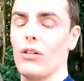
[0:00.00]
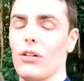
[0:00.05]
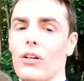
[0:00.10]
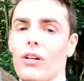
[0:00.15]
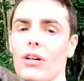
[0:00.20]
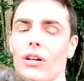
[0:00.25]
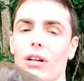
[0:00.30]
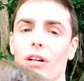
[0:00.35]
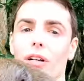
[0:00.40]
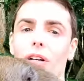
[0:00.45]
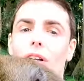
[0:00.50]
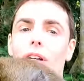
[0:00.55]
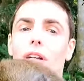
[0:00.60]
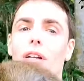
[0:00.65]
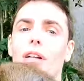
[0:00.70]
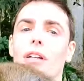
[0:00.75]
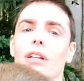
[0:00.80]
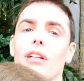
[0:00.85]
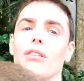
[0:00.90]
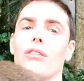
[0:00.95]
no, no.
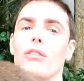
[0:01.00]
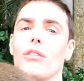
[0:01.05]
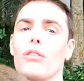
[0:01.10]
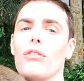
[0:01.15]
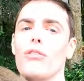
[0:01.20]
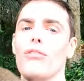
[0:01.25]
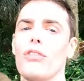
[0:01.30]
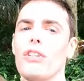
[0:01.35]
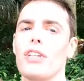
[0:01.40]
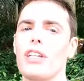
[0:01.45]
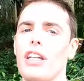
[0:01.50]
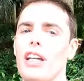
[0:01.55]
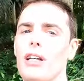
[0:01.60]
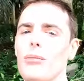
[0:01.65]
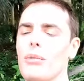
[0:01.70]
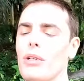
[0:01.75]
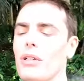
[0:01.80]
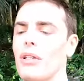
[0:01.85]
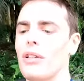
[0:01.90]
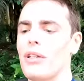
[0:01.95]
Don't go for the
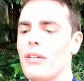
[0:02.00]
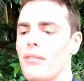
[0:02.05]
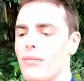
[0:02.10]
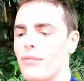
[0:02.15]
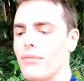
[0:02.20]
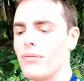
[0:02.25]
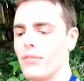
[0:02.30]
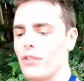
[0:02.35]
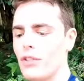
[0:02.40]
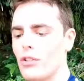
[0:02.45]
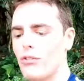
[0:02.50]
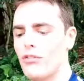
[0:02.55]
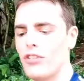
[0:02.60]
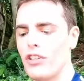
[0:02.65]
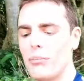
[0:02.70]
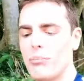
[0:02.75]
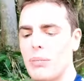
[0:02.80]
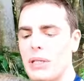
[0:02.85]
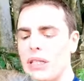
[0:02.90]
camera. Go for the